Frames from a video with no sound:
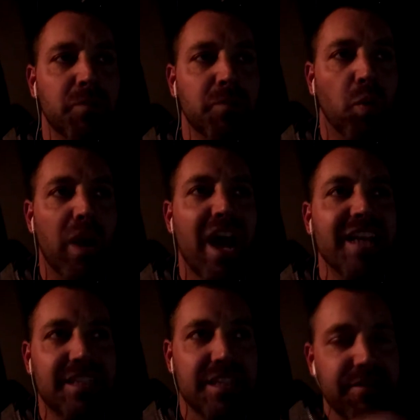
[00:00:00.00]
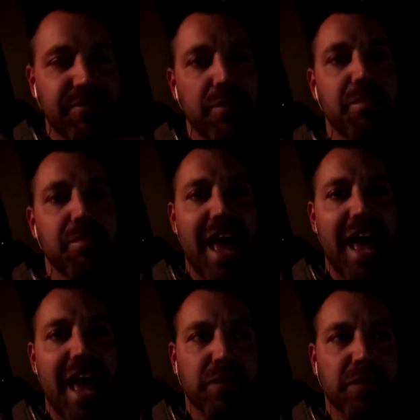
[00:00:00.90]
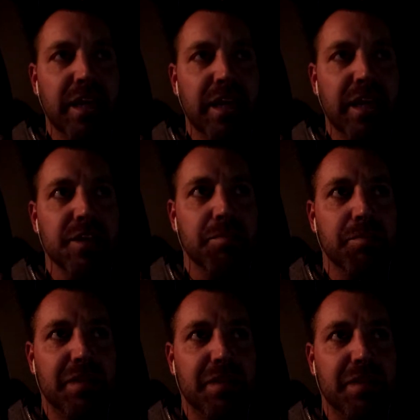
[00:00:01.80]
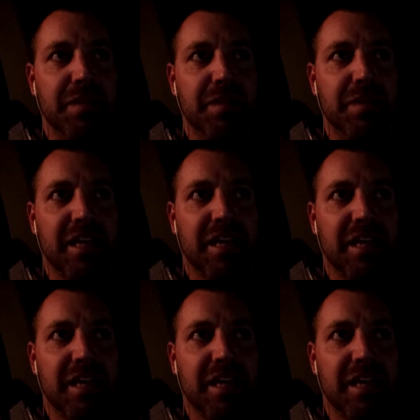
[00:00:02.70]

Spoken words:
what I see from that is, because people,